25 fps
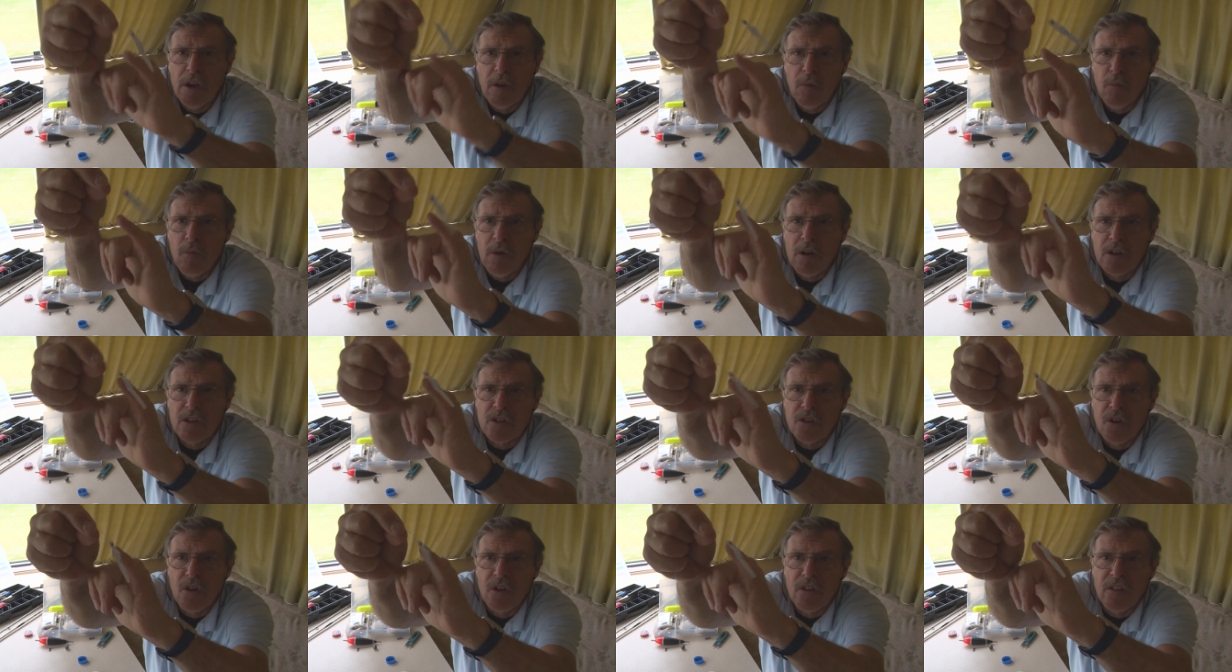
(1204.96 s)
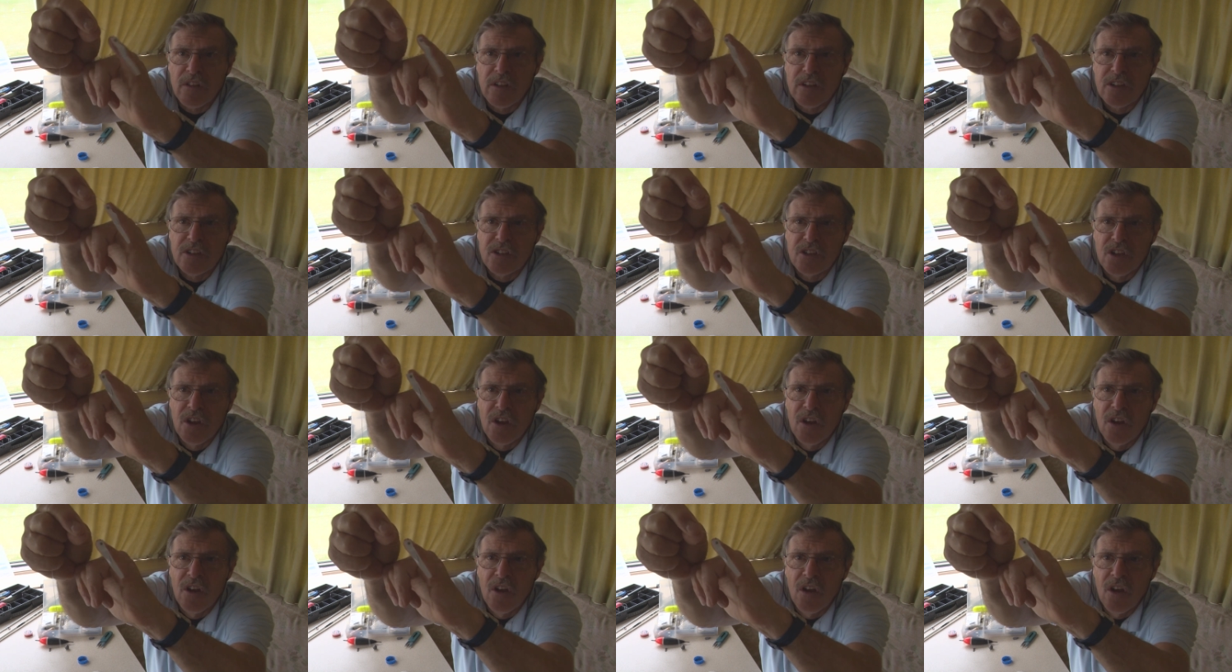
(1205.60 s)
it once like this,
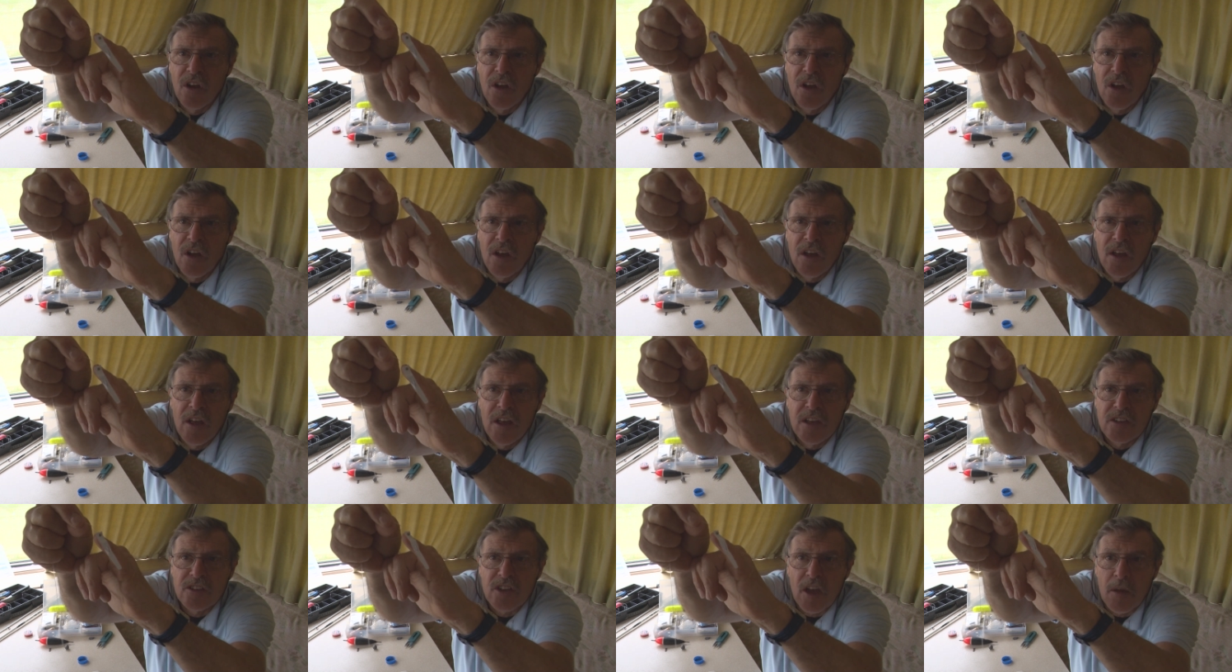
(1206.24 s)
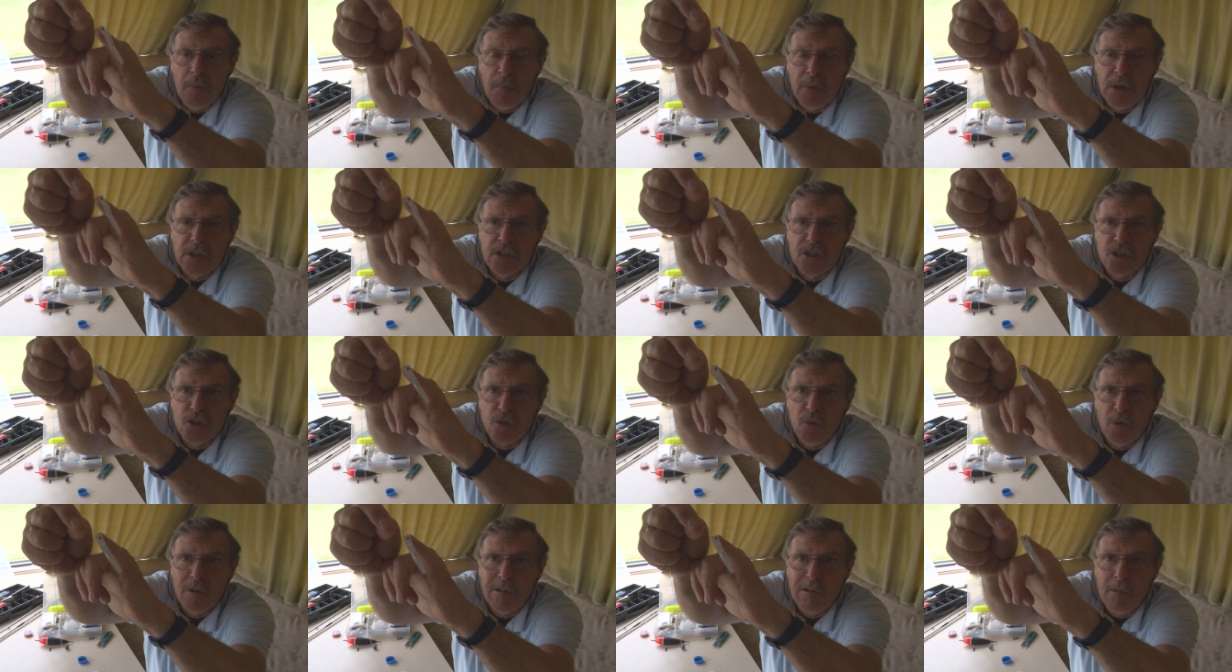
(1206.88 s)
say a piece of
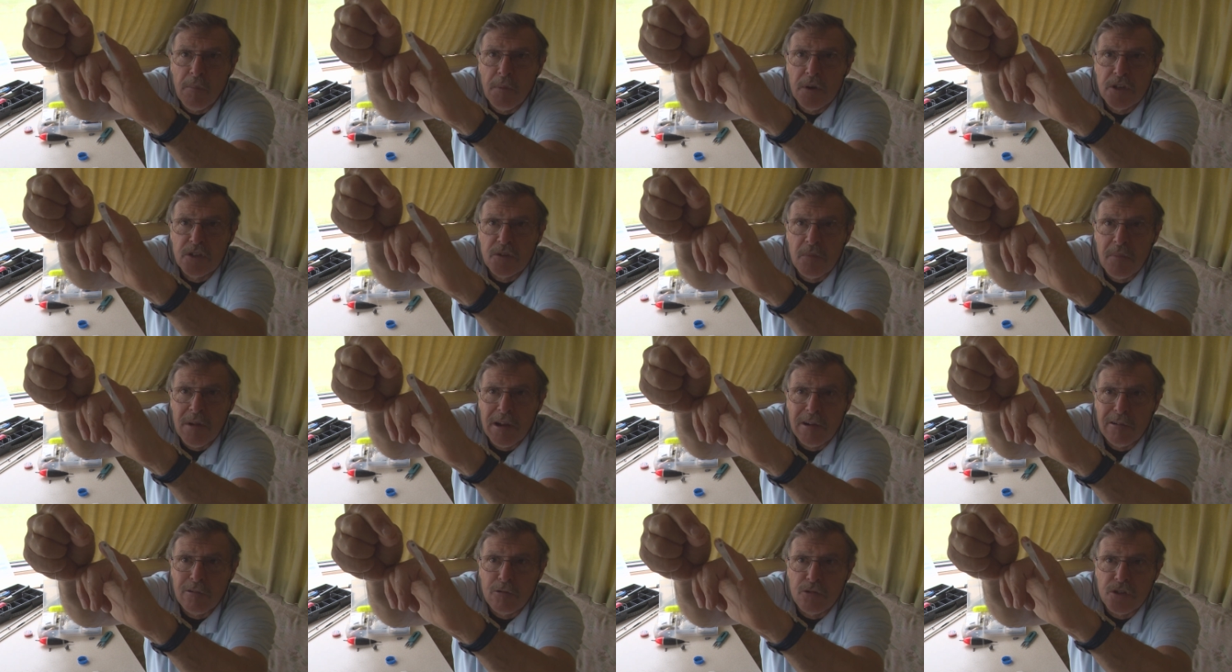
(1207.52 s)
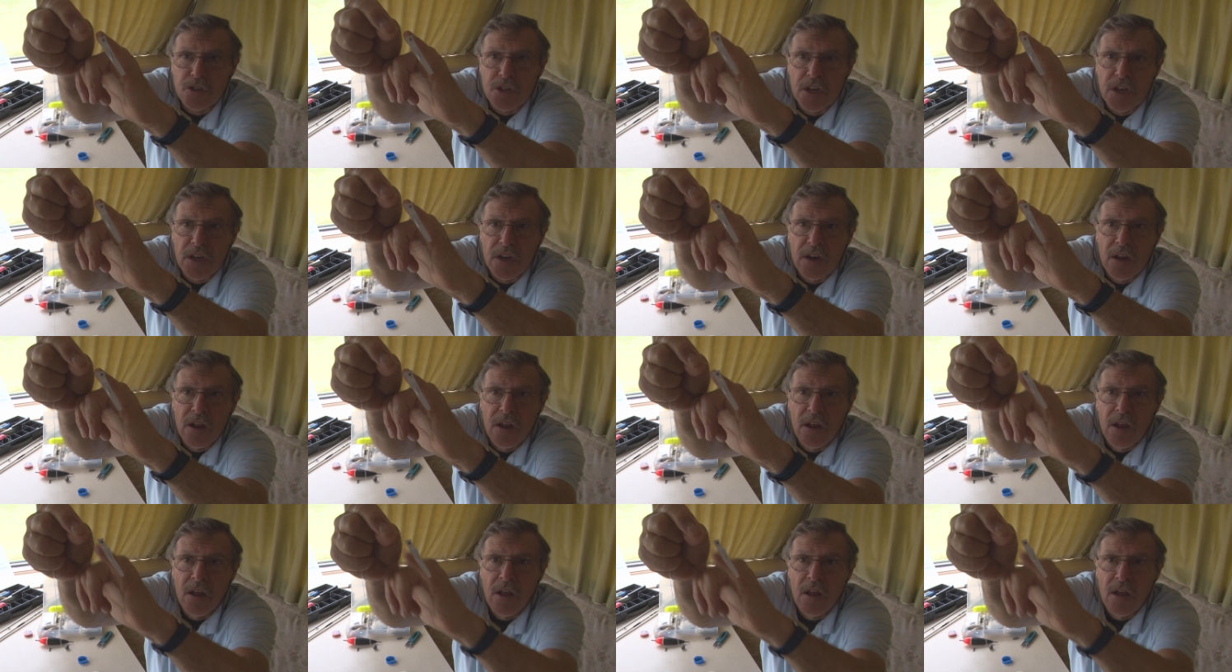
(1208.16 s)
squid or a piece of mackerel skin,